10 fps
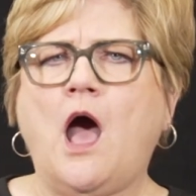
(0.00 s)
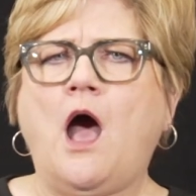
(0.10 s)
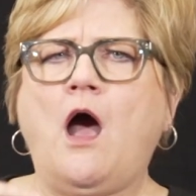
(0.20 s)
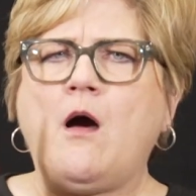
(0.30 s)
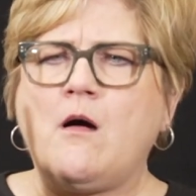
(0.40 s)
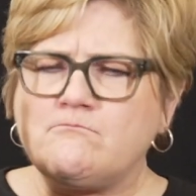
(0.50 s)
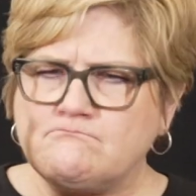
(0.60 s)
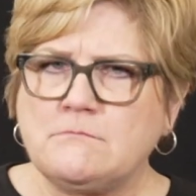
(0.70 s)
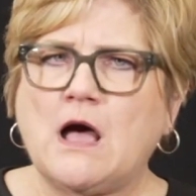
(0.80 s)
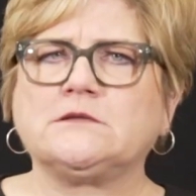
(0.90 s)
I also
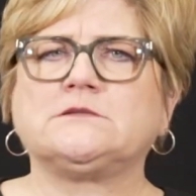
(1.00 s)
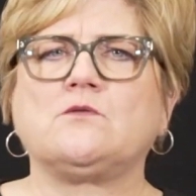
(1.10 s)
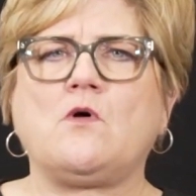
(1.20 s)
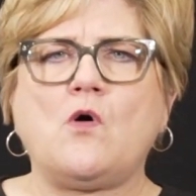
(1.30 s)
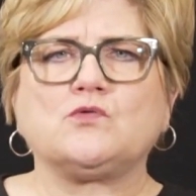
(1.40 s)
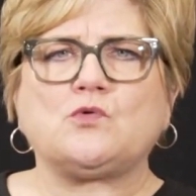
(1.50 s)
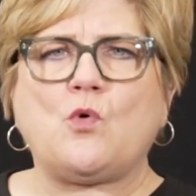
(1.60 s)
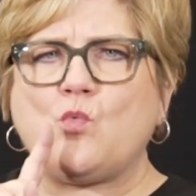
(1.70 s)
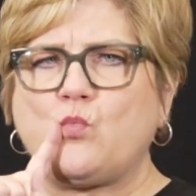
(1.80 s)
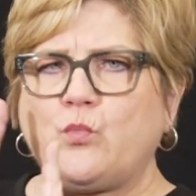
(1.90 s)
must report to the
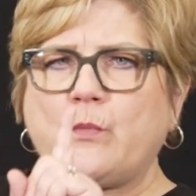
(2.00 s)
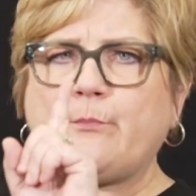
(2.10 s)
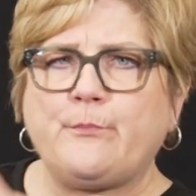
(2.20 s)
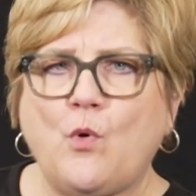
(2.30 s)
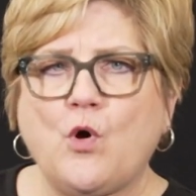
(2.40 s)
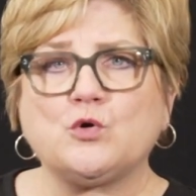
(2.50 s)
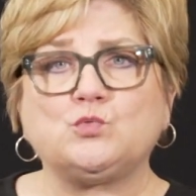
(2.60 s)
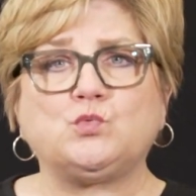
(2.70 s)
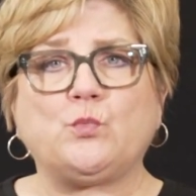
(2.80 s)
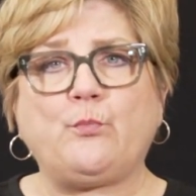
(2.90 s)
board about how our
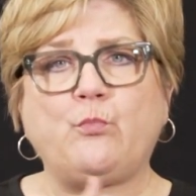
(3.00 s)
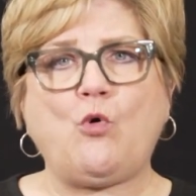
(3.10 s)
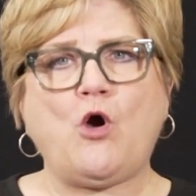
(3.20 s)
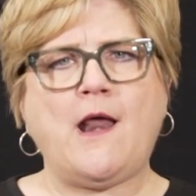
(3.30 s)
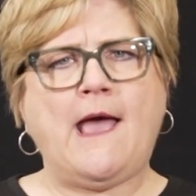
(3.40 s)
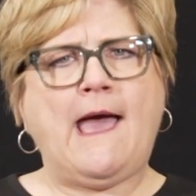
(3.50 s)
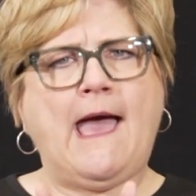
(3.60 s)
work is progressing.